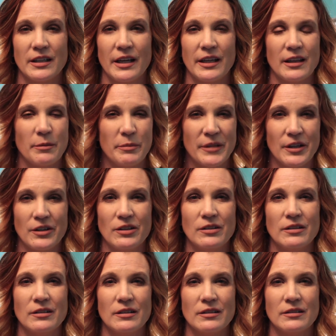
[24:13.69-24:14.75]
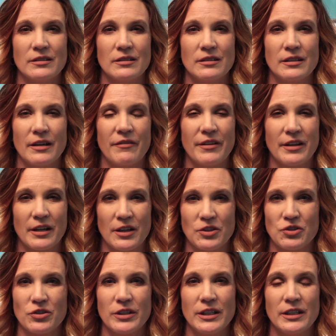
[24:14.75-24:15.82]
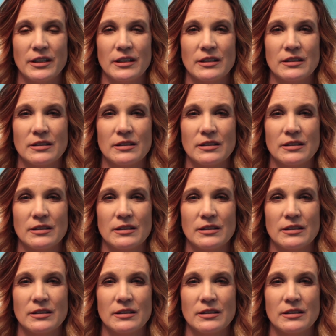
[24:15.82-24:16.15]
in the middle of the country,